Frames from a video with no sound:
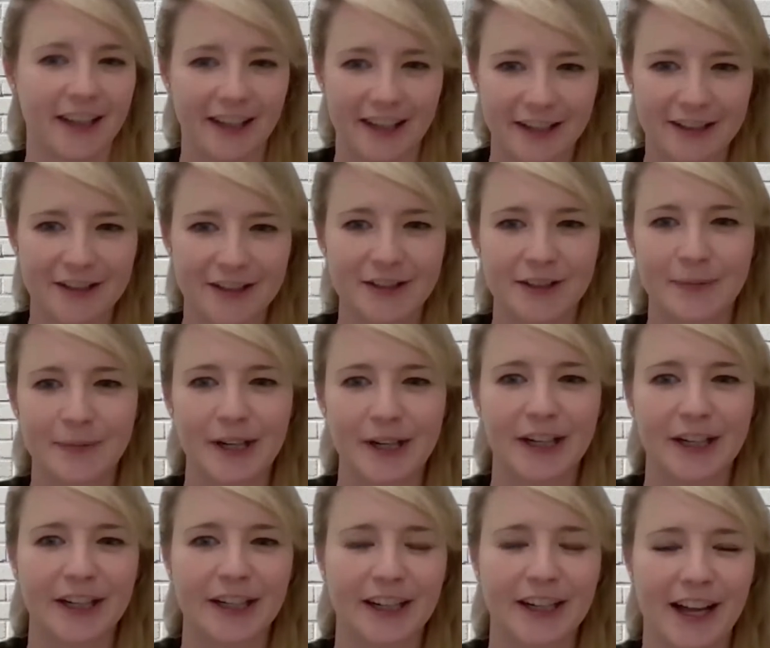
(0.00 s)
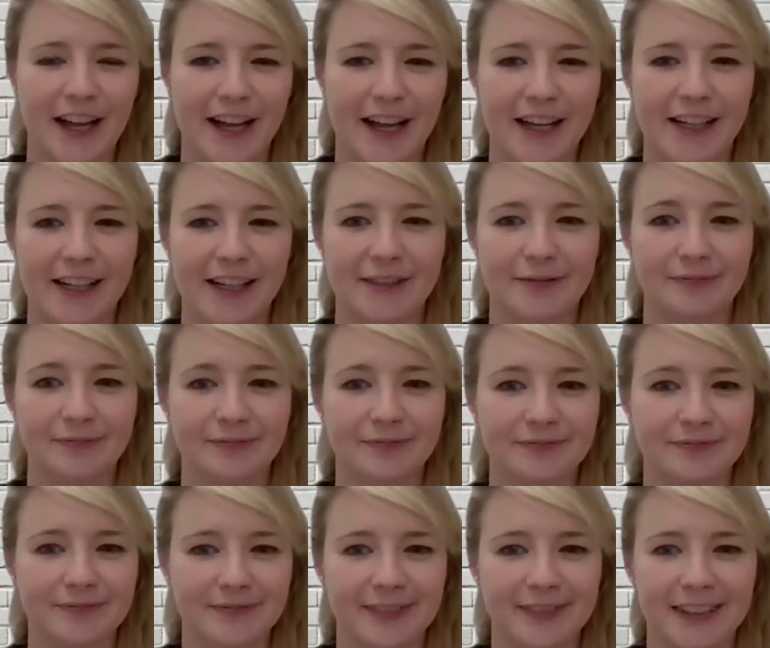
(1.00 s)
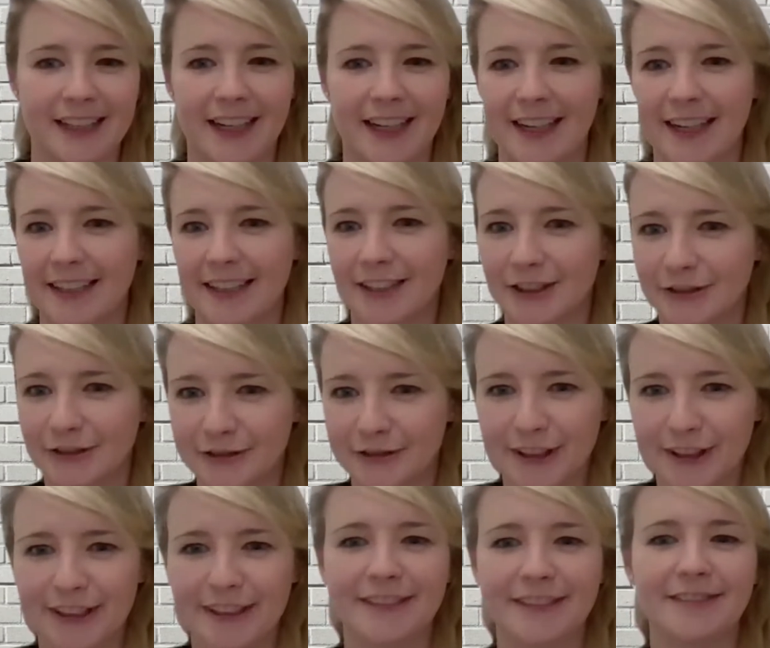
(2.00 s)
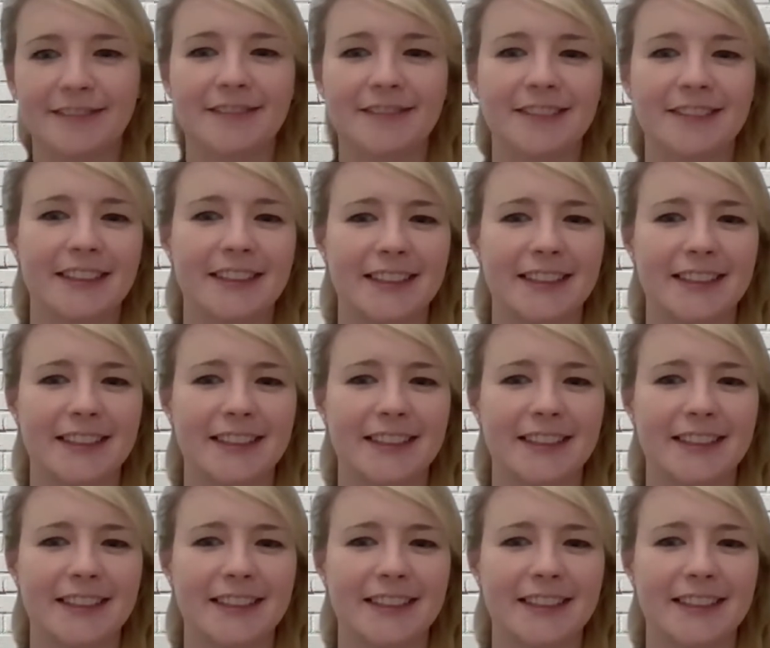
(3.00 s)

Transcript: in the summer. I like to run